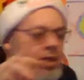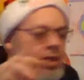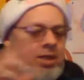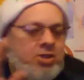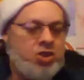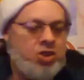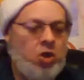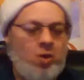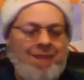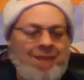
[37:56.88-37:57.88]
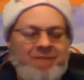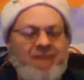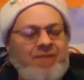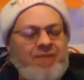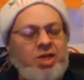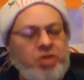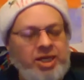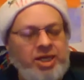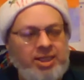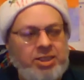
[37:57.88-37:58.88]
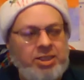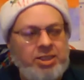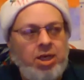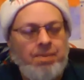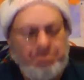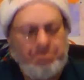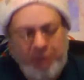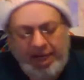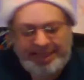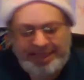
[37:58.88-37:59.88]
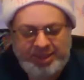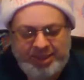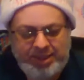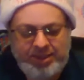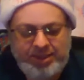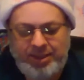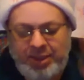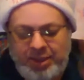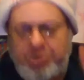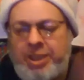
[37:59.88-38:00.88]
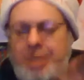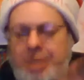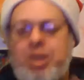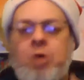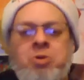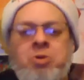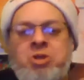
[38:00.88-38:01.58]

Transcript: So I'm giving you these, but you need to know there's